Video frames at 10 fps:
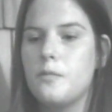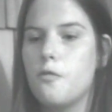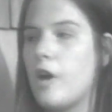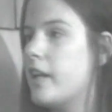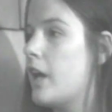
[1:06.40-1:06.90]

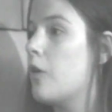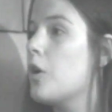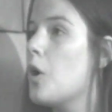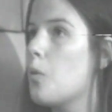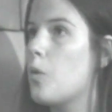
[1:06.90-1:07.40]
find out
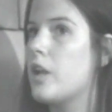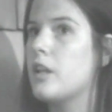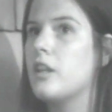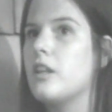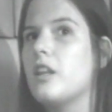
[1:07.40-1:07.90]

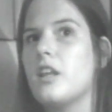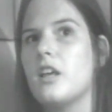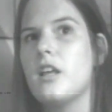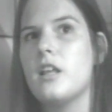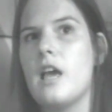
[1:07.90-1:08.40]
what
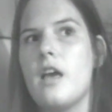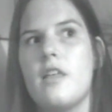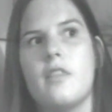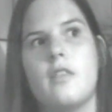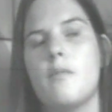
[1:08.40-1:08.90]

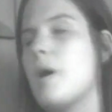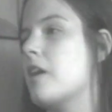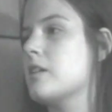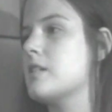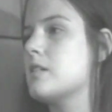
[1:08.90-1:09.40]
the
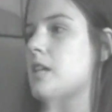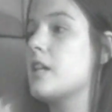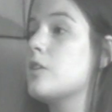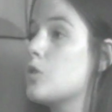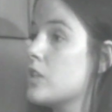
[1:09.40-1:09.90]
amount of
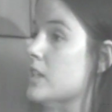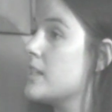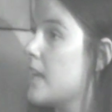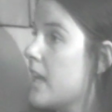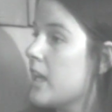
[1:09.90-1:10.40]
sun during the
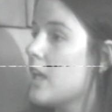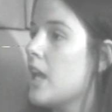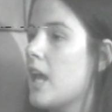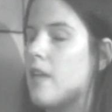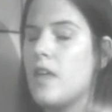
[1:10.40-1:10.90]
day
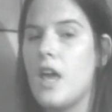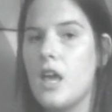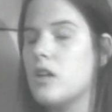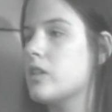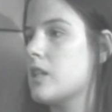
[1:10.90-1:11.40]
and the
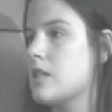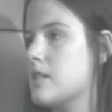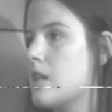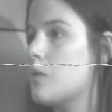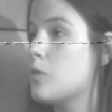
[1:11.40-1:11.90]
angle that the
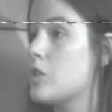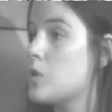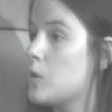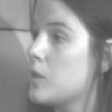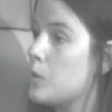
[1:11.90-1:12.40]
sun was
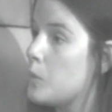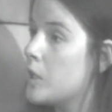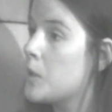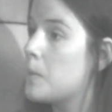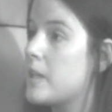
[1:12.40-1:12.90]
during the
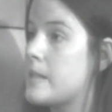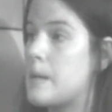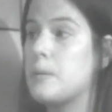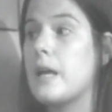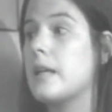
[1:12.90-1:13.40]
winter, because
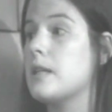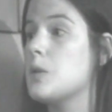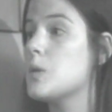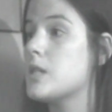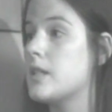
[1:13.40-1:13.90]
I plan to
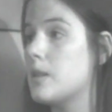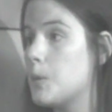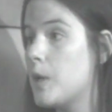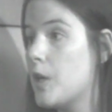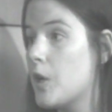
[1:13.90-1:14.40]
use it in the
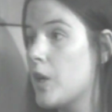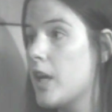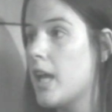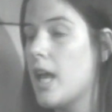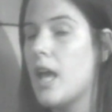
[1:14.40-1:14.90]
winter.
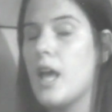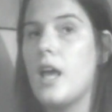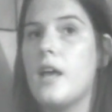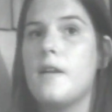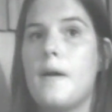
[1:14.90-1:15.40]

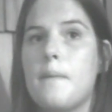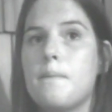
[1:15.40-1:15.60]
And